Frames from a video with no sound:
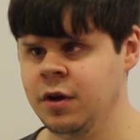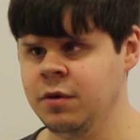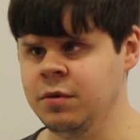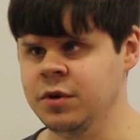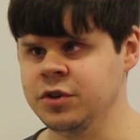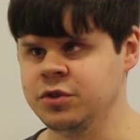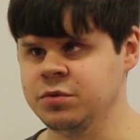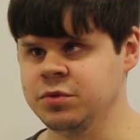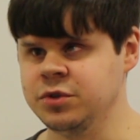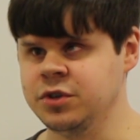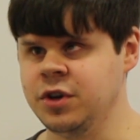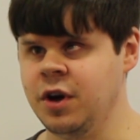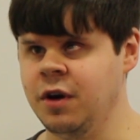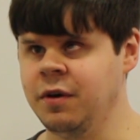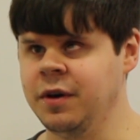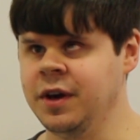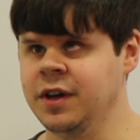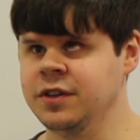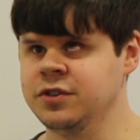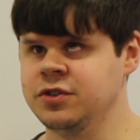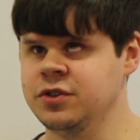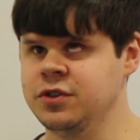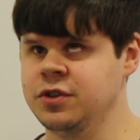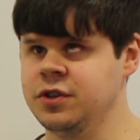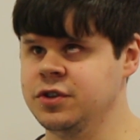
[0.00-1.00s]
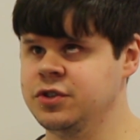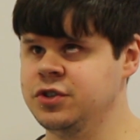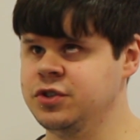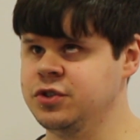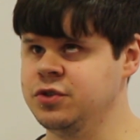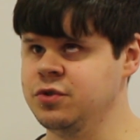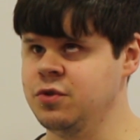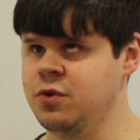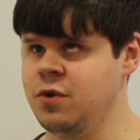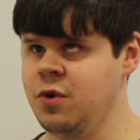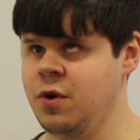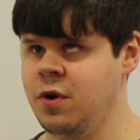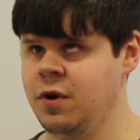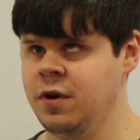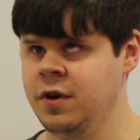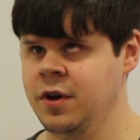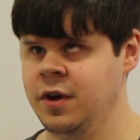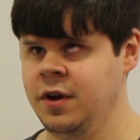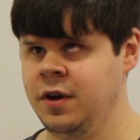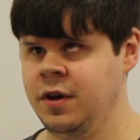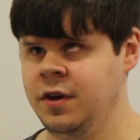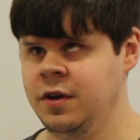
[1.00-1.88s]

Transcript: which was going into the store,